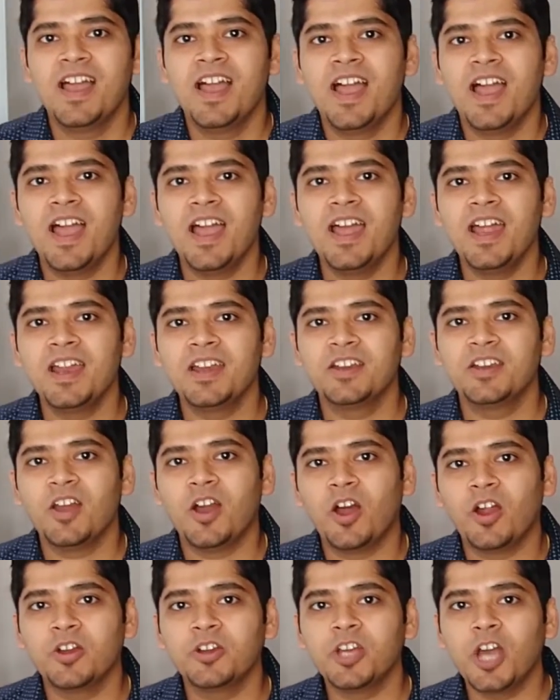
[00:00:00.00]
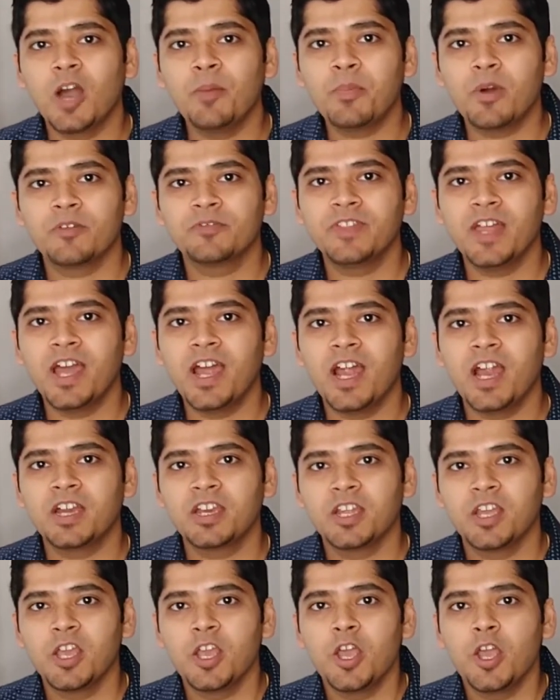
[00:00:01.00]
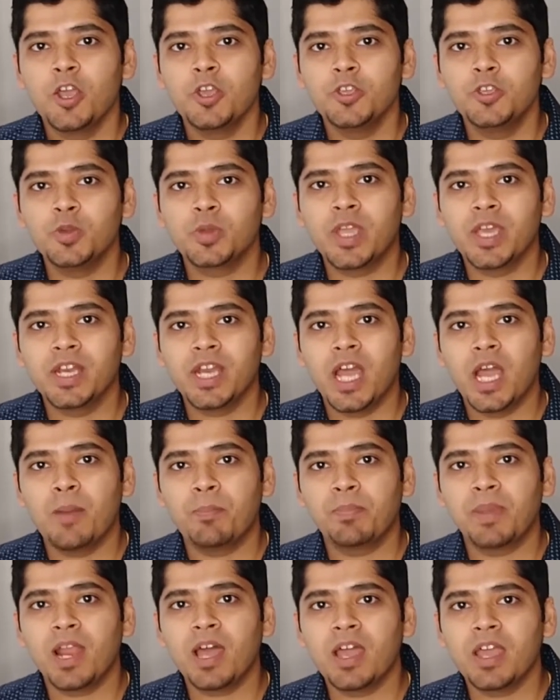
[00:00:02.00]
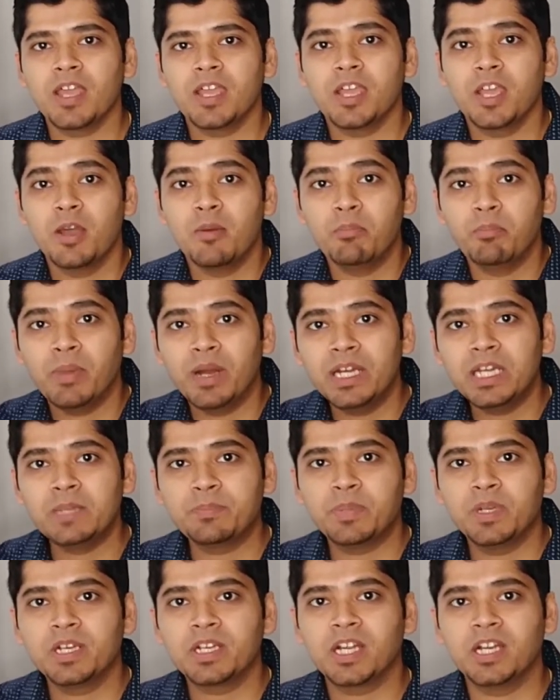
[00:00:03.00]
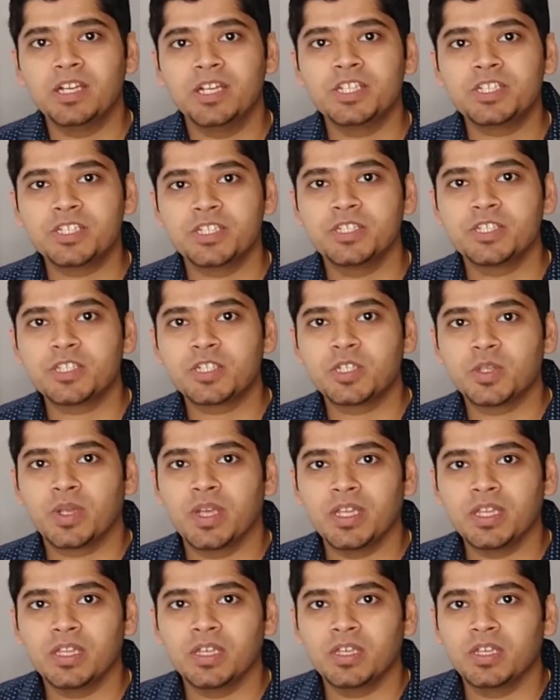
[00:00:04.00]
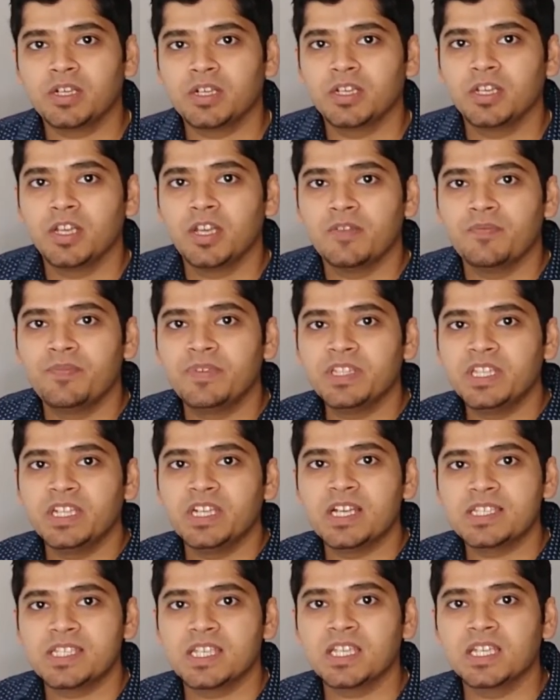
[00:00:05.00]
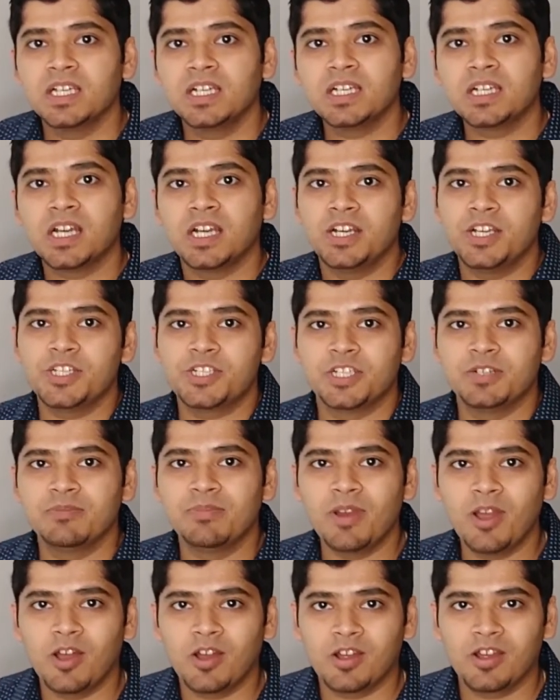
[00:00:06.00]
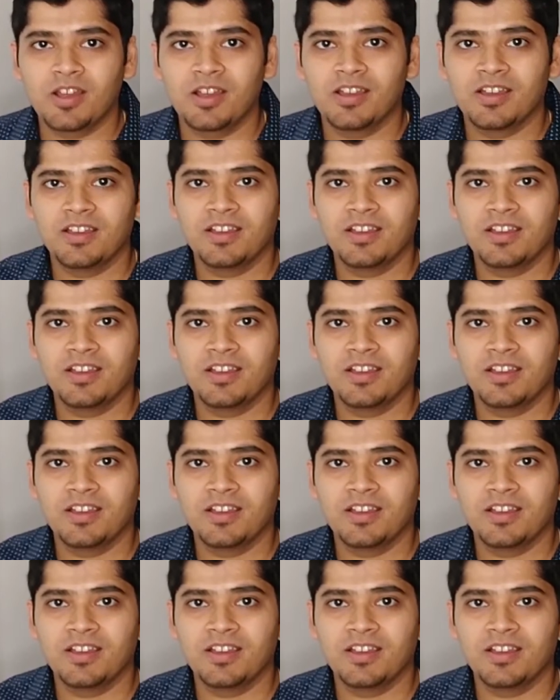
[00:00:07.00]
And on top of that, you can apply multiple conditions together within a single condition block.